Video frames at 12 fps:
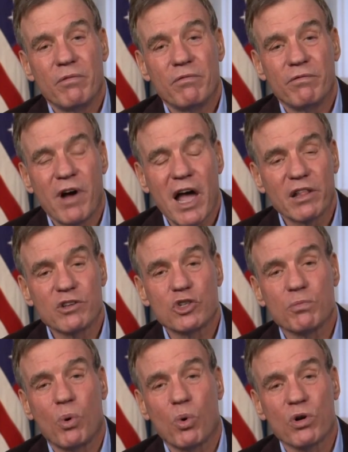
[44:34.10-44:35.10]
violent
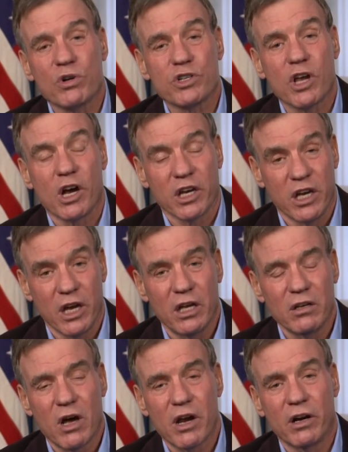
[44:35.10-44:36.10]
supporters
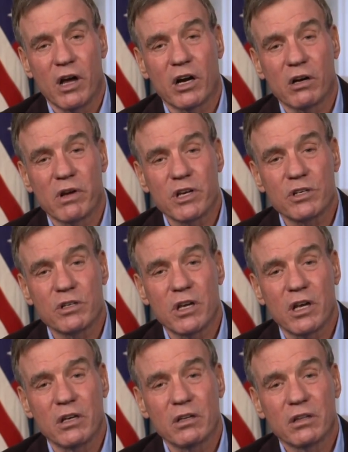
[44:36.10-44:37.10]
again on inauguration
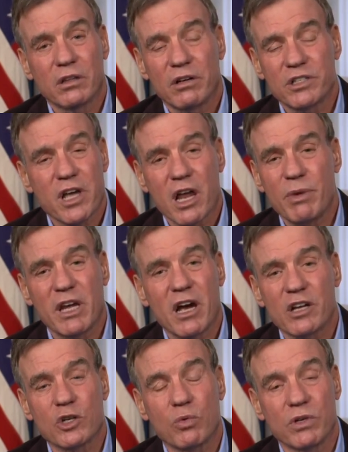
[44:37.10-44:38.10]
day, there's got to be
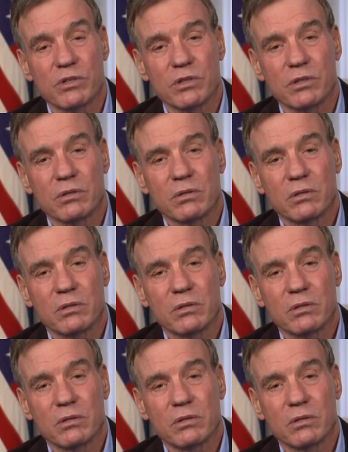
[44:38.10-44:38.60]
consequences.